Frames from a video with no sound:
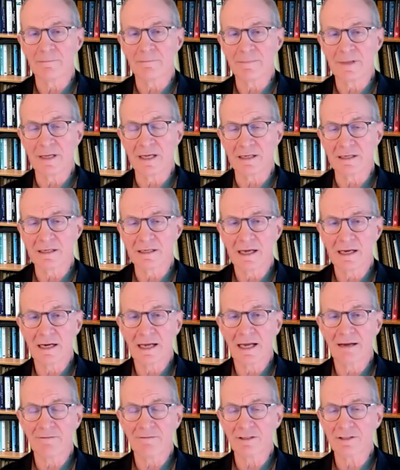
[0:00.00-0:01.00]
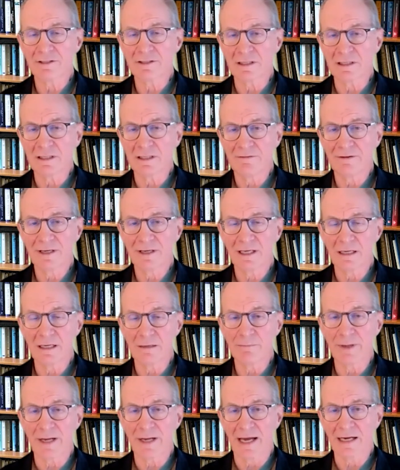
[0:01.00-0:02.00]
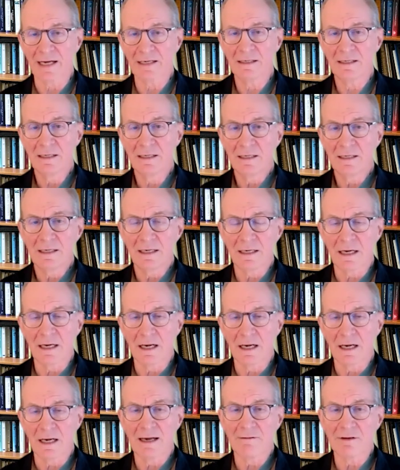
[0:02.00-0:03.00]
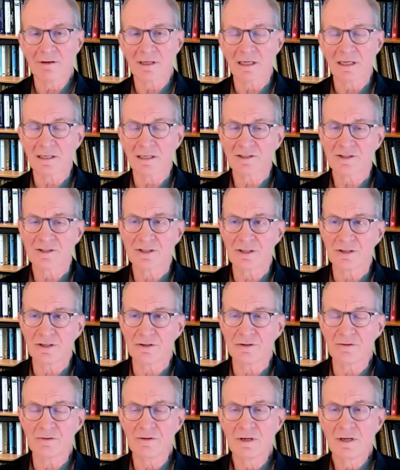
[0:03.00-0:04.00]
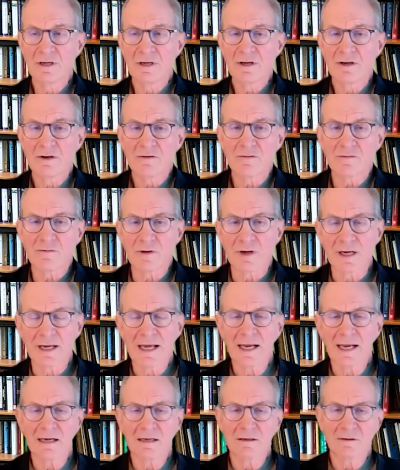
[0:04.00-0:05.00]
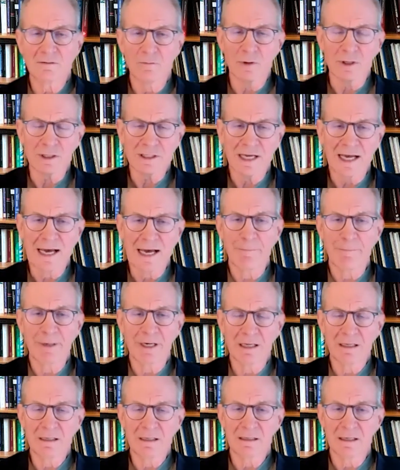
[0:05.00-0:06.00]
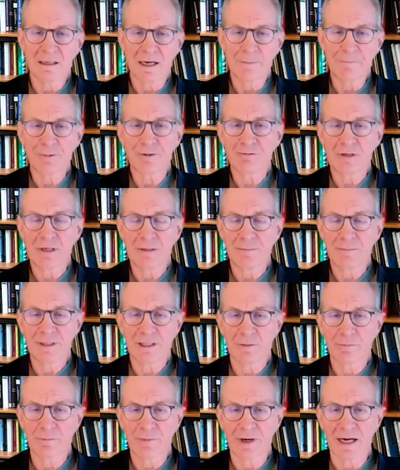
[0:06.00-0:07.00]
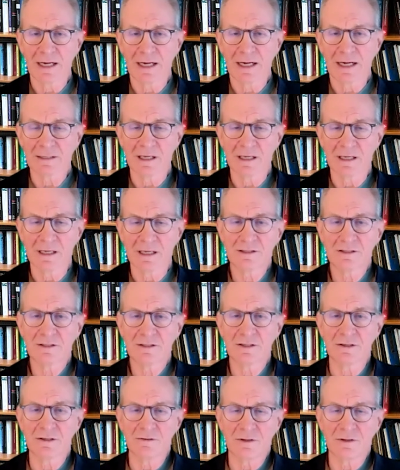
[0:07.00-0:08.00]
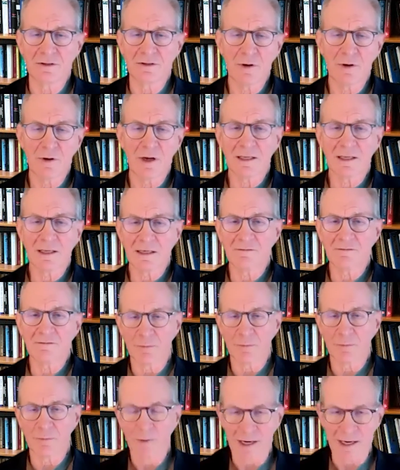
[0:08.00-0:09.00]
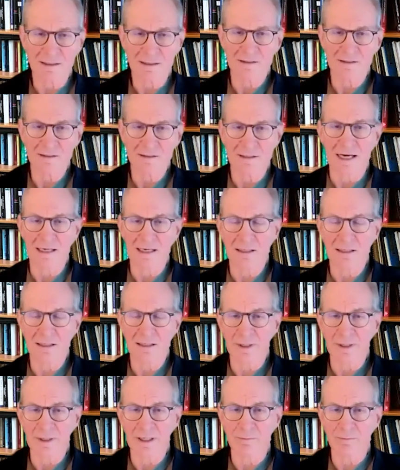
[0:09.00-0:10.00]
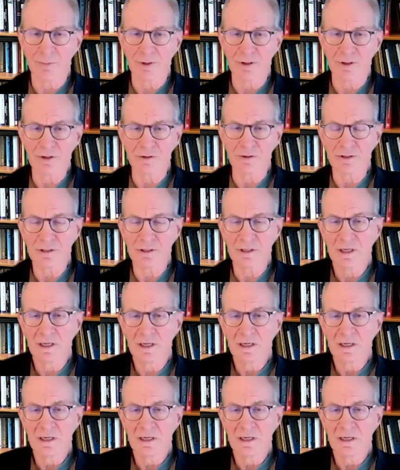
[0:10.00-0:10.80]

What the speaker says: it can have a significant impact in allowing us to relate what's happening upstream in the process to the quality of the product that's actually being produced